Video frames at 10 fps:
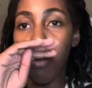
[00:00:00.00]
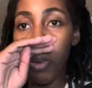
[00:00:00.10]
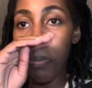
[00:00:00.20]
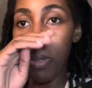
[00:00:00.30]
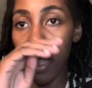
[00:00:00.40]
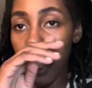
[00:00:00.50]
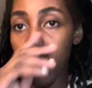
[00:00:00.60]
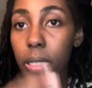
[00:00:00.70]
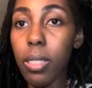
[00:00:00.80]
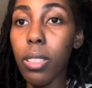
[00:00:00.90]

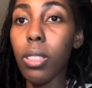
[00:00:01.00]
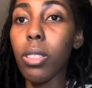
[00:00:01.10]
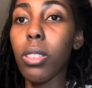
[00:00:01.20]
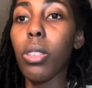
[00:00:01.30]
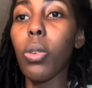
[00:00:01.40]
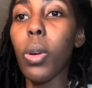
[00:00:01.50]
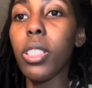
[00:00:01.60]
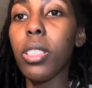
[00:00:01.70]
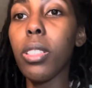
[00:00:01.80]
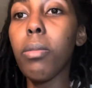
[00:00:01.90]
replace the
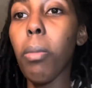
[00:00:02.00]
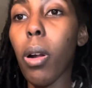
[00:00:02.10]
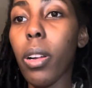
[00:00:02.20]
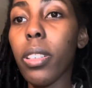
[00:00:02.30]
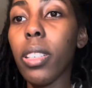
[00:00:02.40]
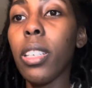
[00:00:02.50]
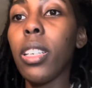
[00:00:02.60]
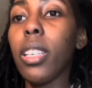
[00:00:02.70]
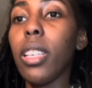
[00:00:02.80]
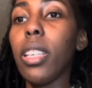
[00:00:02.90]
question mark
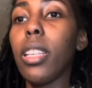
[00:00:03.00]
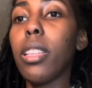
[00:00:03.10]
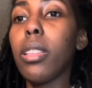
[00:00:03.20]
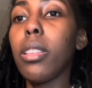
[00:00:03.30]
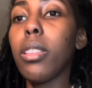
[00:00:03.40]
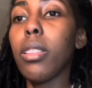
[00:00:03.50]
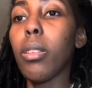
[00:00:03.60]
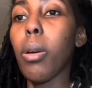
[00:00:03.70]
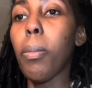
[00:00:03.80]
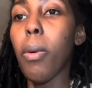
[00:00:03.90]
in
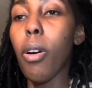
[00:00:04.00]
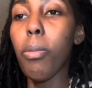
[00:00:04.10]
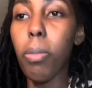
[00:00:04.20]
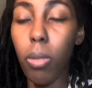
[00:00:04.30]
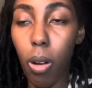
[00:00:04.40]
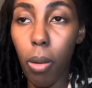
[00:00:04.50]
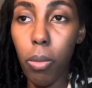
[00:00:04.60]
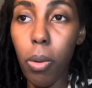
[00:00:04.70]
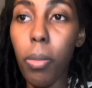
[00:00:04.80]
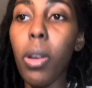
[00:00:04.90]
the above
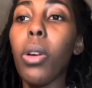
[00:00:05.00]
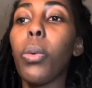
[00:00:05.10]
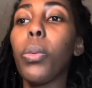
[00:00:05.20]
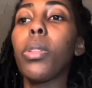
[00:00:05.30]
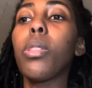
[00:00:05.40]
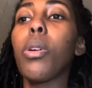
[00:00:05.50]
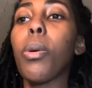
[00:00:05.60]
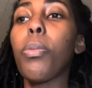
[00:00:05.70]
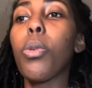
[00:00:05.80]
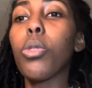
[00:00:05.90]
problem with
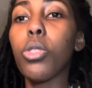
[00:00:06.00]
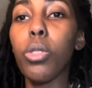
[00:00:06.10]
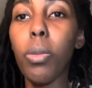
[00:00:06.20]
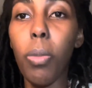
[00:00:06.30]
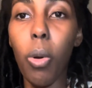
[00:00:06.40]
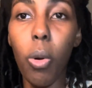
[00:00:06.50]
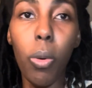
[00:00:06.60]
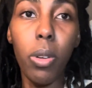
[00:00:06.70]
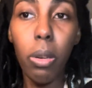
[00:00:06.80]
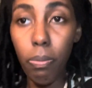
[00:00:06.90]
the
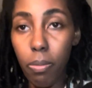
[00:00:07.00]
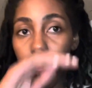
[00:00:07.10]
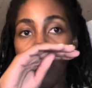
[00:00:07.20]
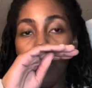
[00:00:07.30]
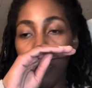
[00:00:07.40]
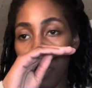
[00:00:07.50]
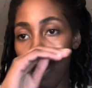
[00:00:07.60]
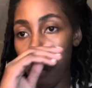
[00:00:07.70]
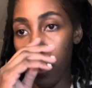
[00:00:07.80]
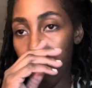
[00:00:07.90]
approachable
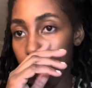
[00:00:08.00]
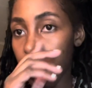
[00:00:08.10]
number.